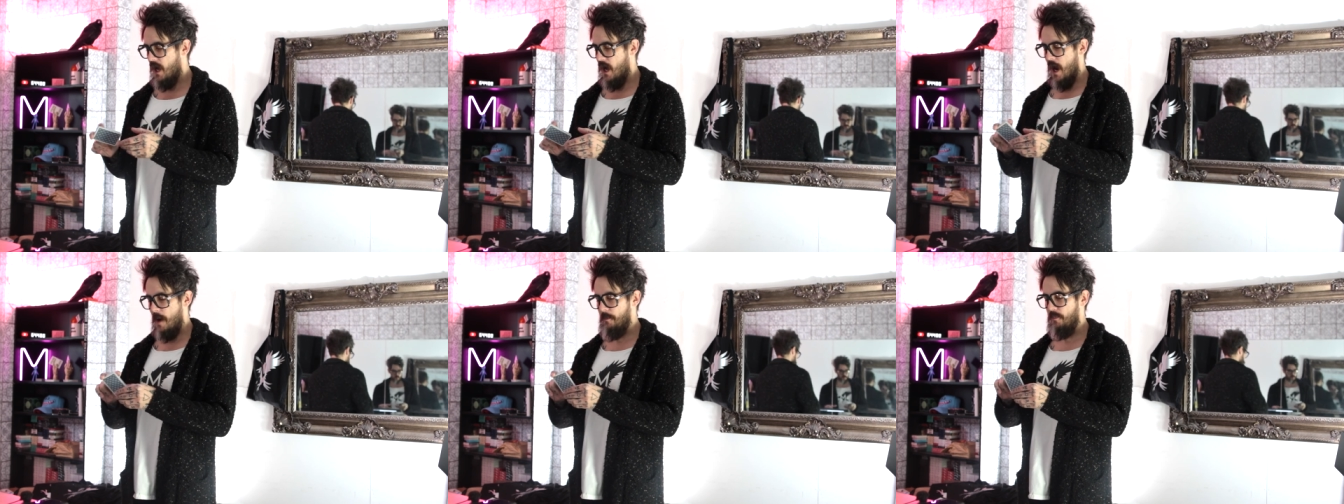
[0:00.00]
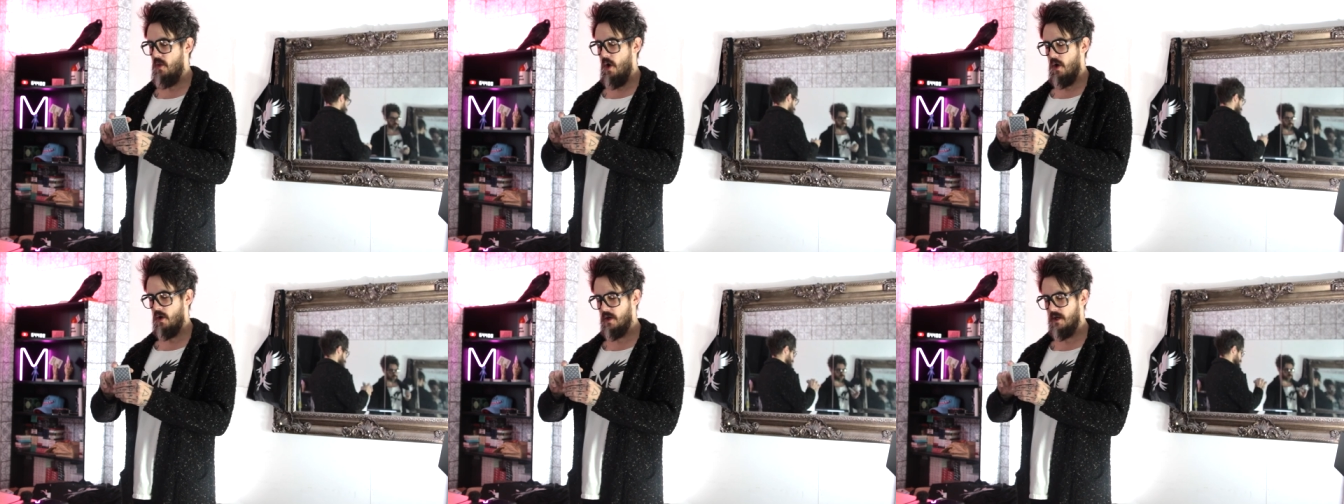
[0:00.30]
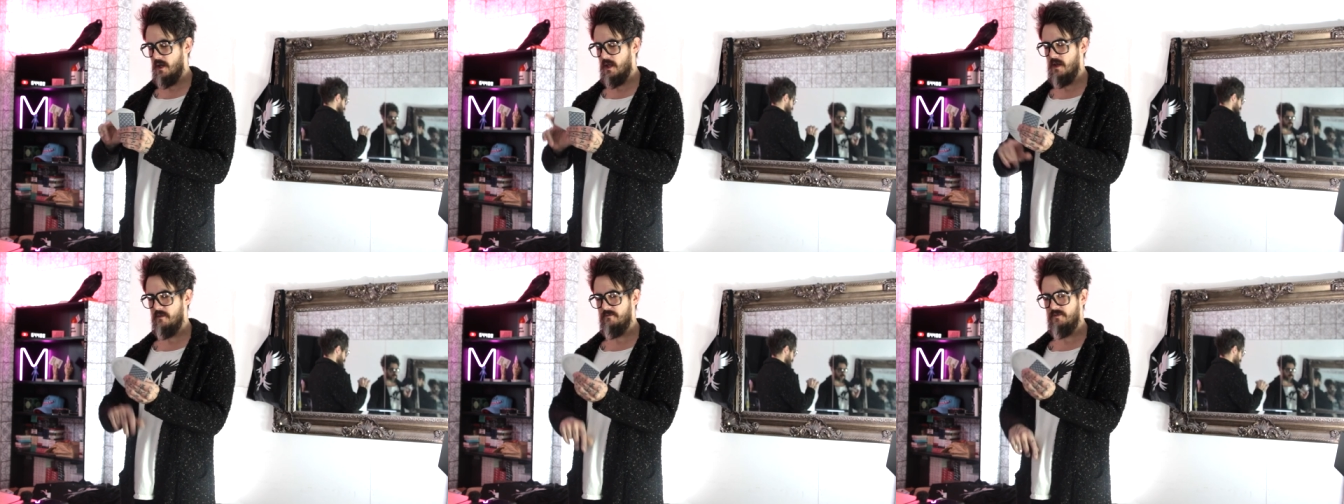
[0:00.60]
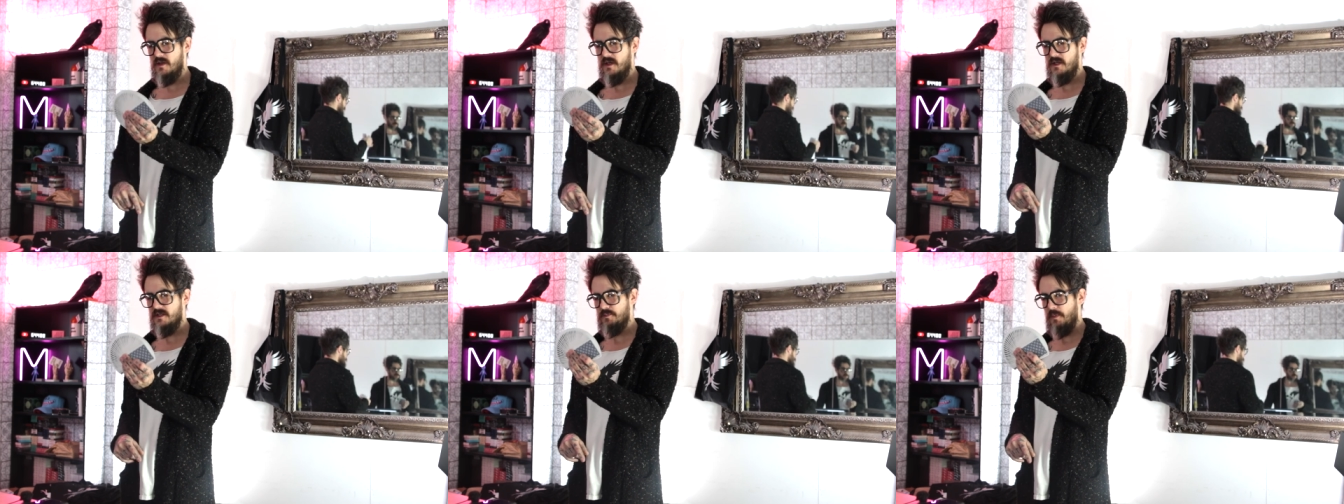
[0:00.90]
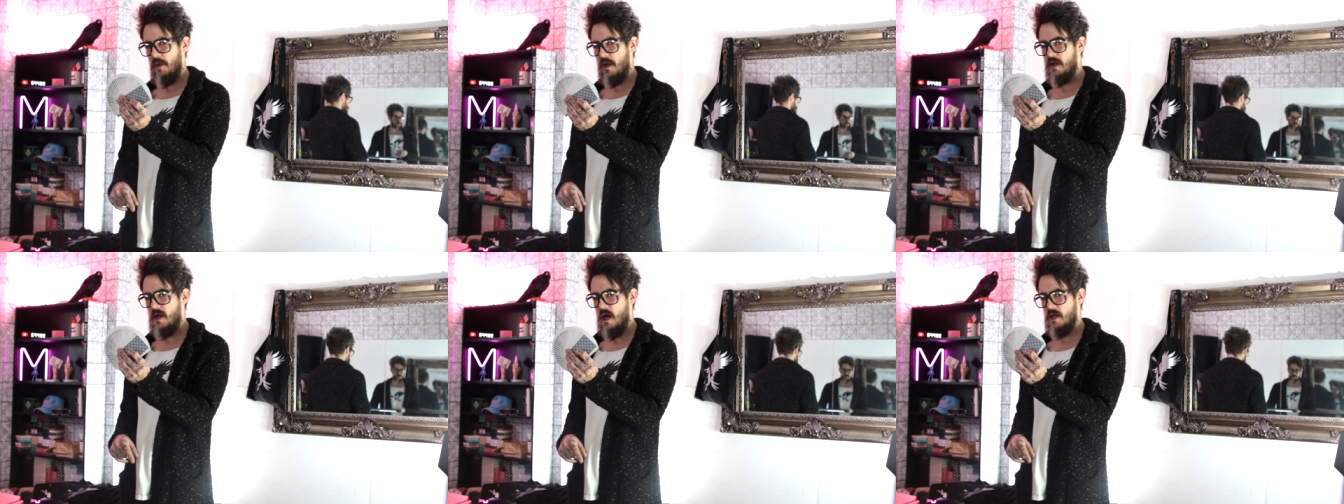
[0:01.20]
I'm not going to give these
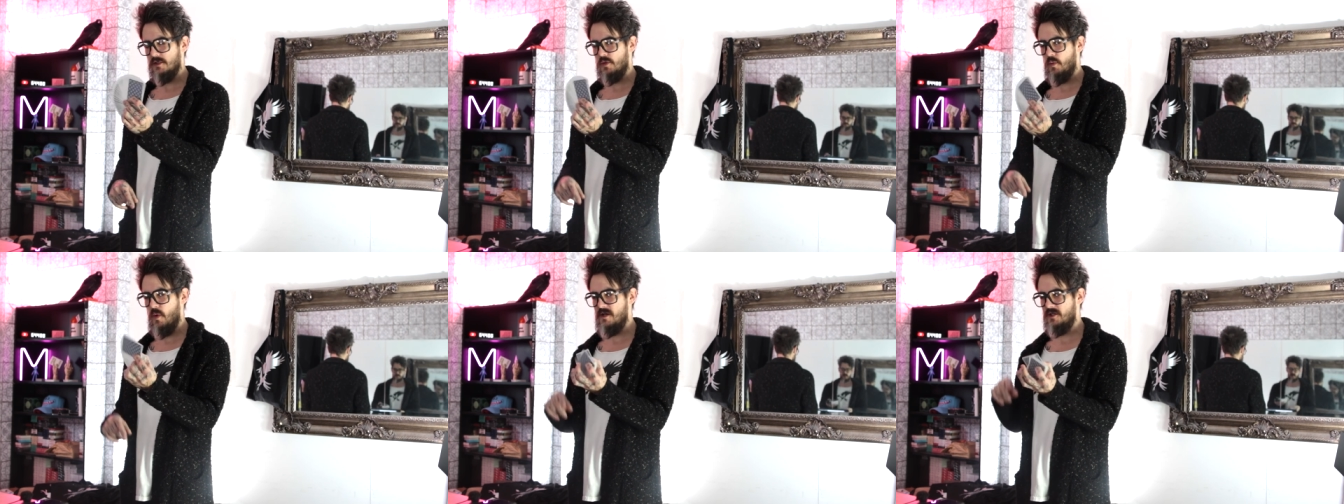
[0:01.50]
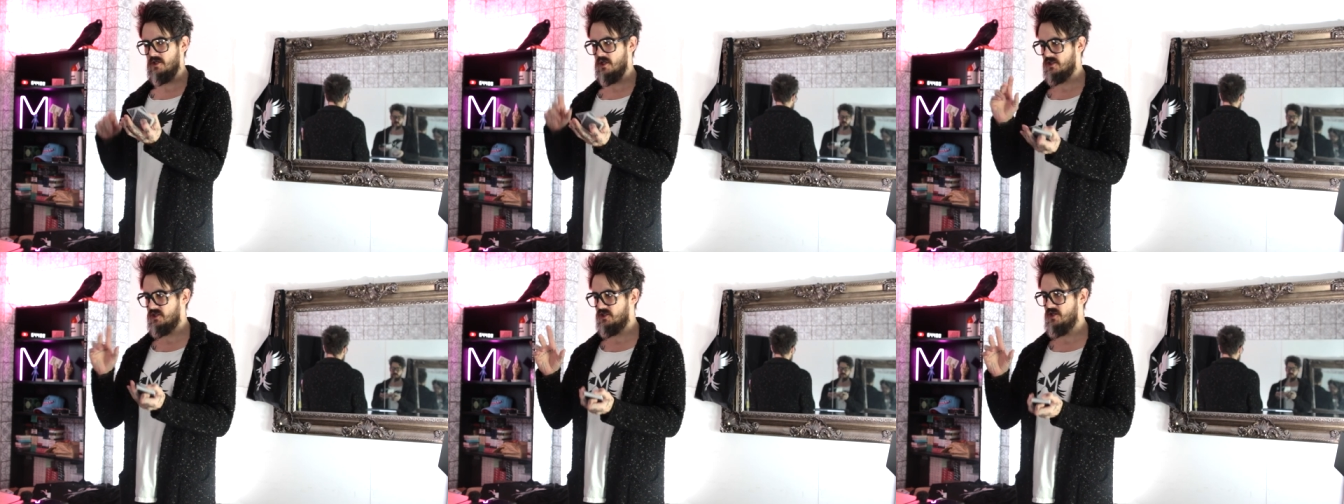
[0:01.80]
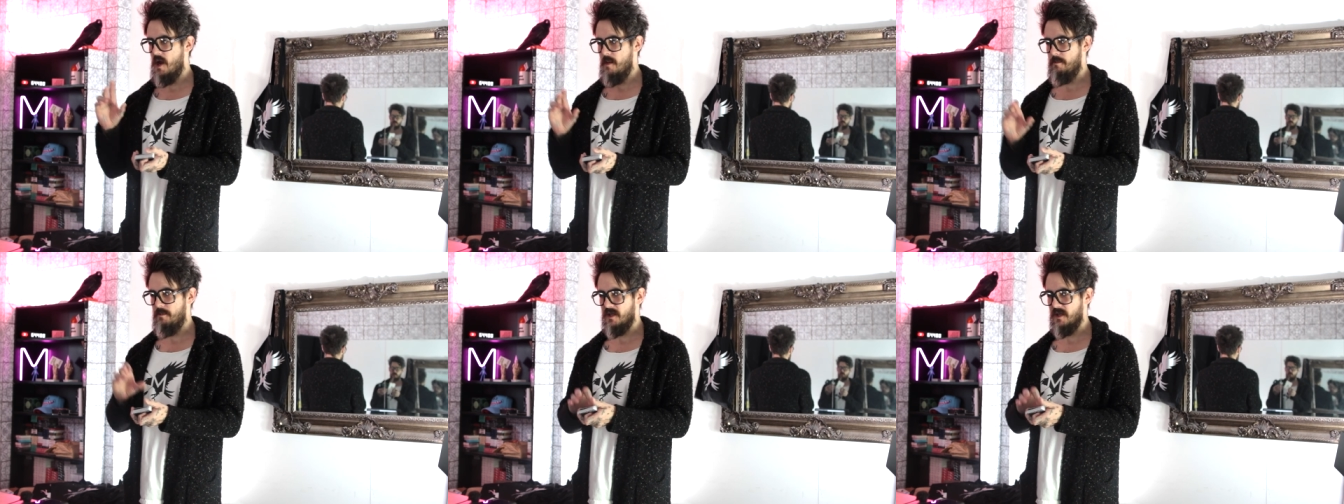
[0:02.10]
playing cards away just yet